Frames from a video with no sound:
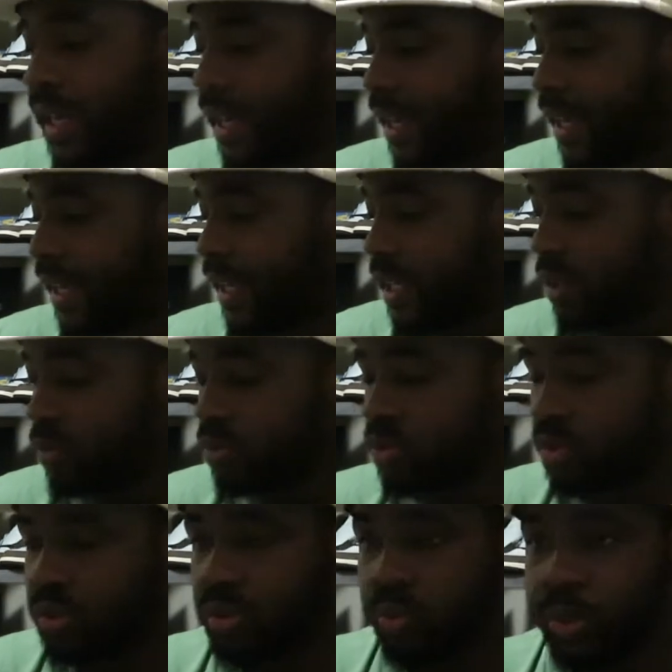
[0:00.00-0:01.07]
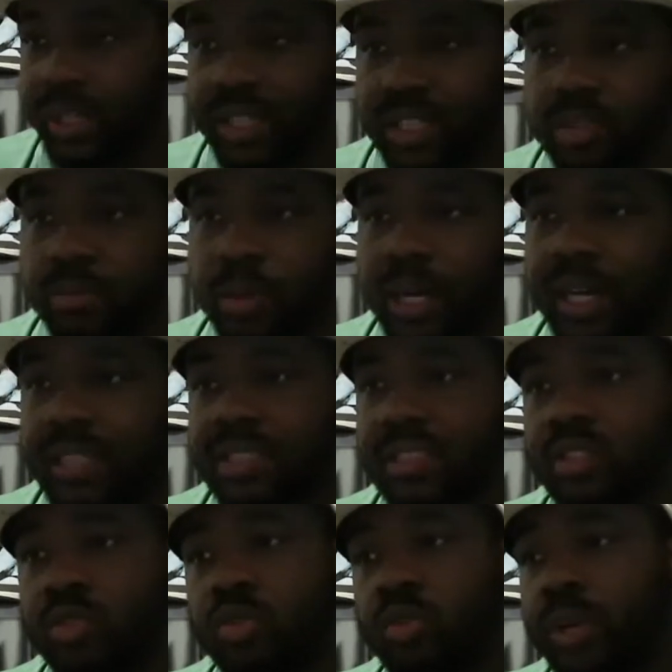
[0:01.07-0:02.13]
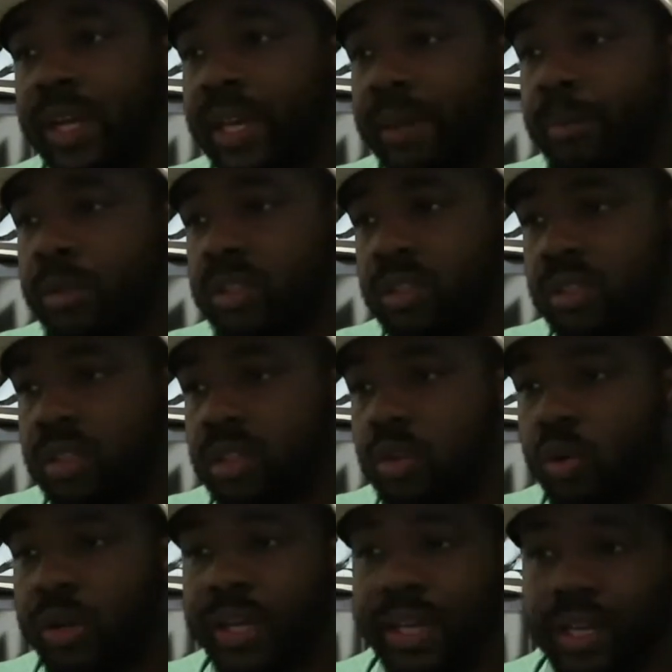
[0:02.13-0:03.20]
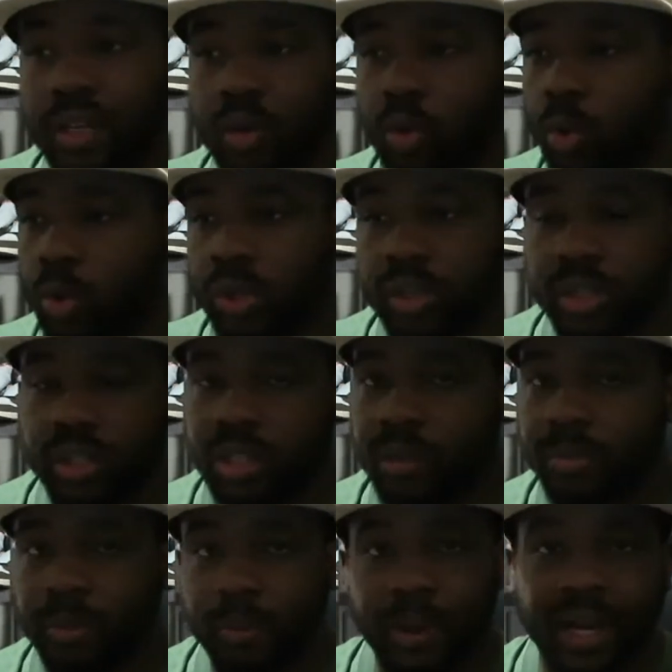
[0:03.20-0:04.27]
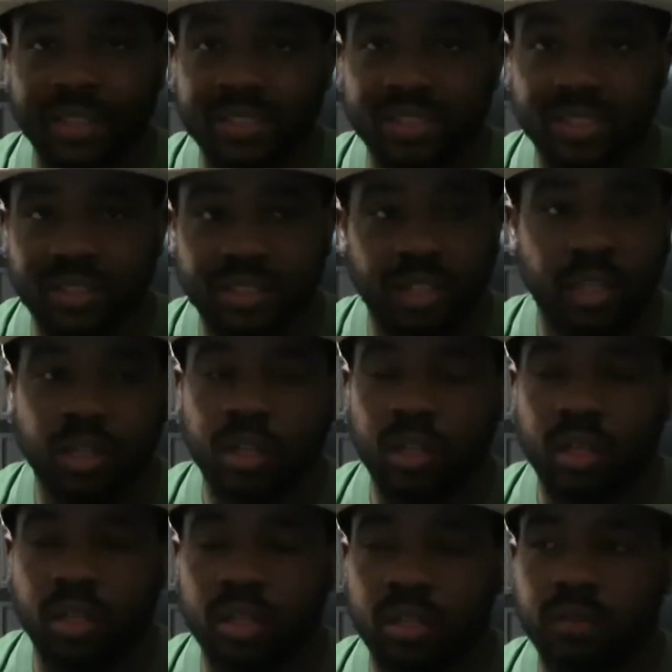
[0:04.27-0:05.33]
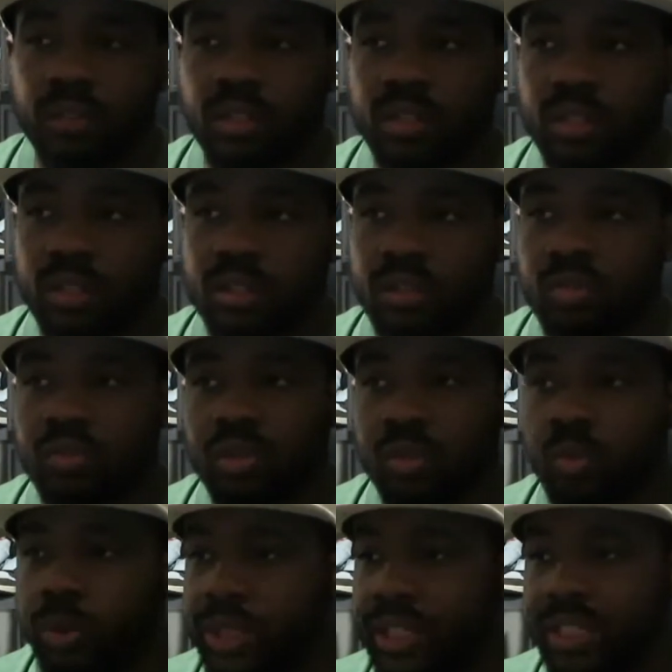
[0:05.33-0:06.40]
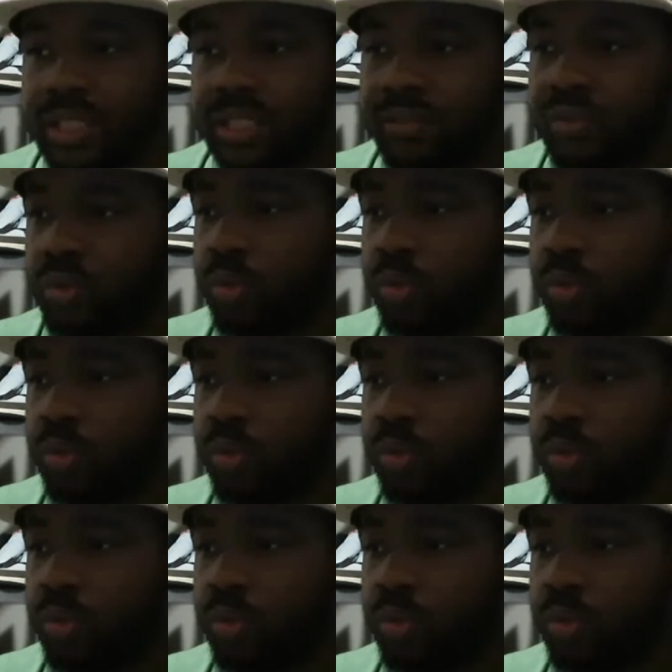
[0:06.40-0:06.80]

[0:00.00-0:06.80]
And he was on the Wheaties box, so you were able to go ahead and order a couple boxes of Wheaties if you